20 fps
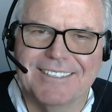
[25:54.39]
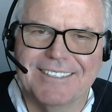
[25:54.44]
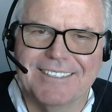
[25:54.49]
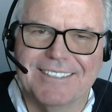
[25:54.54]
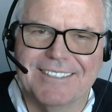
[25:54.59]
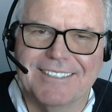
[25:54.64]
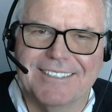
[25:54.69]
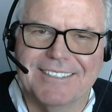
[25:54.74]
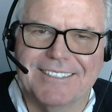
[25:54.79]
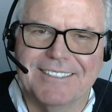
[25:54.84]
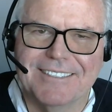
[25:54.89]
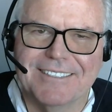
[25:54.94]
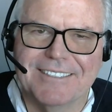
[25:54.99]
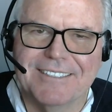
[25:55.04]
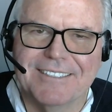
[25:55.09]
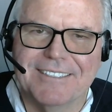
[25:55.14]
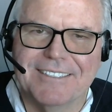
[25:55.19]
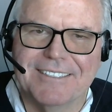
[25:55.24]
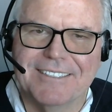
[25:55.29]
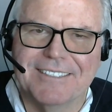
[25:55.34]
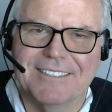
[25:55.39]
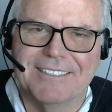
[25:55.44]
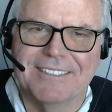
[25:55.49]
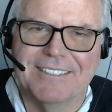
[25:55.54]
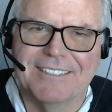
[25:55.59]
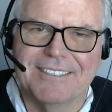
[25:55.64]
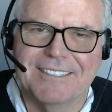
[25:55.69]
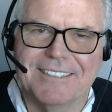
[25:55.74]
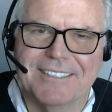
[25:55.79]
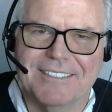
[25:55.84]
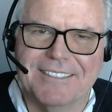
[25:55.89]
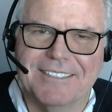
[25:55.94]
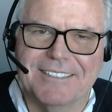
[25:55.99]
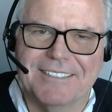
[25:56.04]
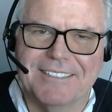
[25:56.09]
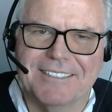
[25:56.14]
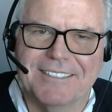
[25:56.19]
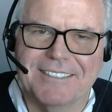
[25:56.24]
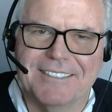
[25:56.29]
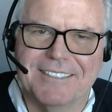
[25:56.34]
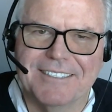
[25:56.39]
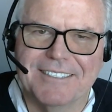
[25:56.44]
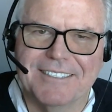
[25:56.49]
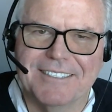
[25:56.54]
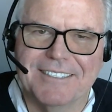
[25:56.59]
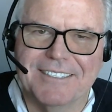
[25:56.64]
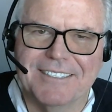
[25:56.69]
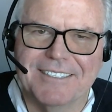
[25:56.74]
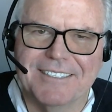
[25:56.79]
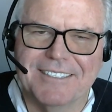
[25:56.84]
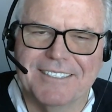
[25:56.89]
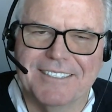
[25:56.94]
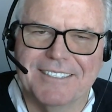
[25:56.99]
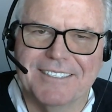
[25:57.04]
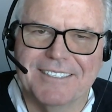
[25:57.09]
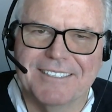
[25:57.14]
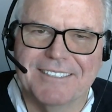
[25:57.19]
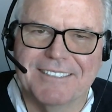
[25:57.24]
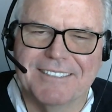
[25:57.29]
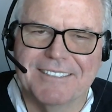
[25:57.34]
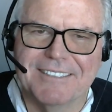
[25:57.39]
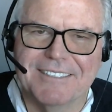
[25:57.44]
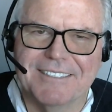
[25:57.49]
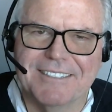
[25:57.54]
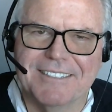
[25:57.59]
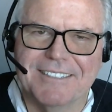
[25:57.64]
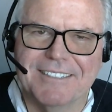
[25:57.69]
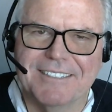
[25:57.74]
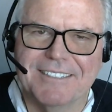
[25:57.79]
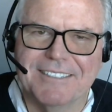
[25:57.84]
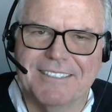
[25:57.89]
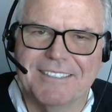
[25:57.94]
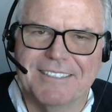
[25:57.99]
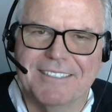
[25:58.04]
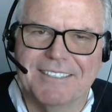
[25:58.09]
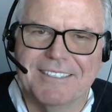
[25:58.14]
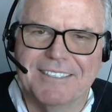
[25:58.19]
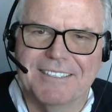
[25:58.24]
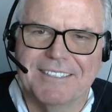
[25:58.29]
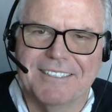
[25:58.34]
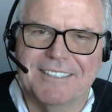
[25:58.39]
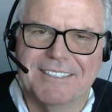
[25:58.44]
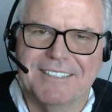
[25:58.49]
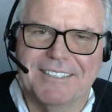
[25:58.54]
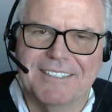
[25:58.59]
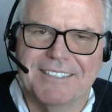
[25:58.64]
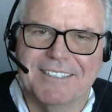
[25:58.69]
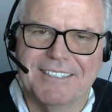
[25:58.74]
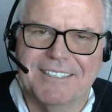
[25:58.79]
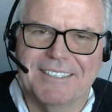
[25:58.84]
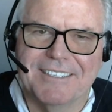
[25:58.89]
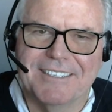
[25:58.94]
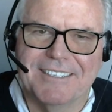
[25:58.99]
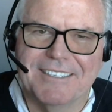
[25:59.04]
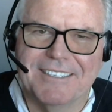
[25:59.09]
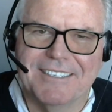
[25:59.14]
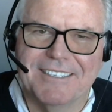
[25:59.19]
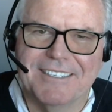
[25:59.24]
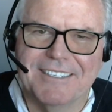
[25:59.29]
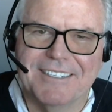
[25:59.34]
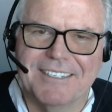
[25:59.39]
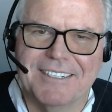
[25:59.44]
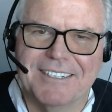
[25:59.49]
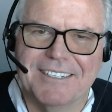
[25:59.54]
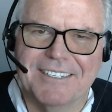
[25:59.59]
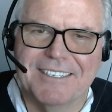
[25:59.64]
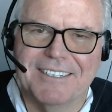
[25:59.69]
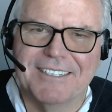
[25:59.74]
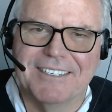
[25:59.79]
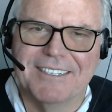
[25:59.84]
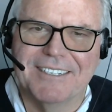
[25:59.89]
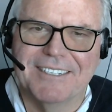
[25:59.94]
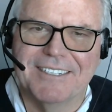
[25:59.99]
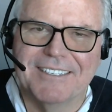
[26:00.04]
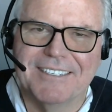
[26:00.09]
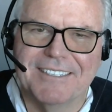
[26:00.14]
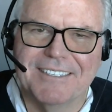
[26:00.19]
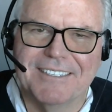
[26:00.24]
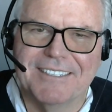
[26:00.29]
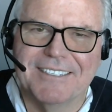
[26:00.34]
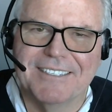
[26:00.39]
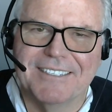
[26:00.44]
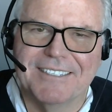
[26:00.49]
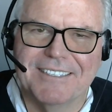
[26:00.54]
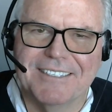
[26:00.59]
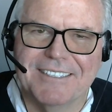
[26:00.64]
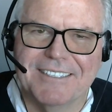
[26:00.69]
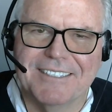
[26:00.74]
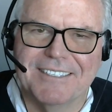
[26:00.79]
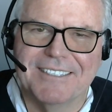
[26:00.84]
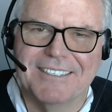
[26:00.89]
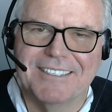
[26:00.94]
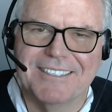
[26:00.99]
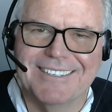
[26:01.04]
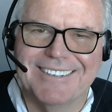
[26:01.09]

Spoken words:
(silent)